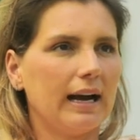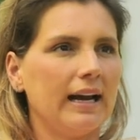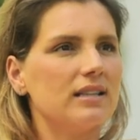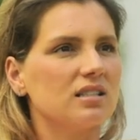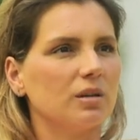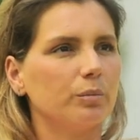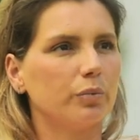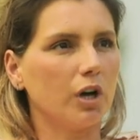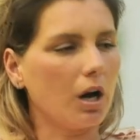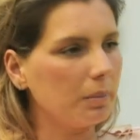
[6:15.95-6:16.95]
had some
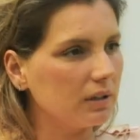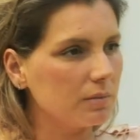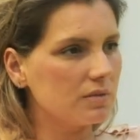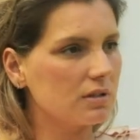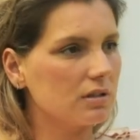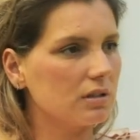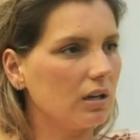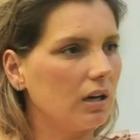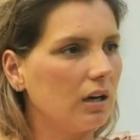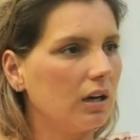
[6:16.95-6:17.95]
problems
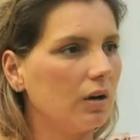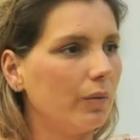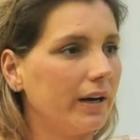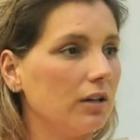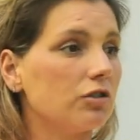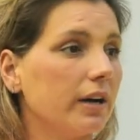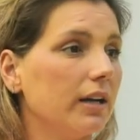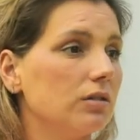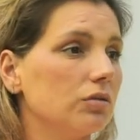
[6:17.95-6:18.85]
when I tried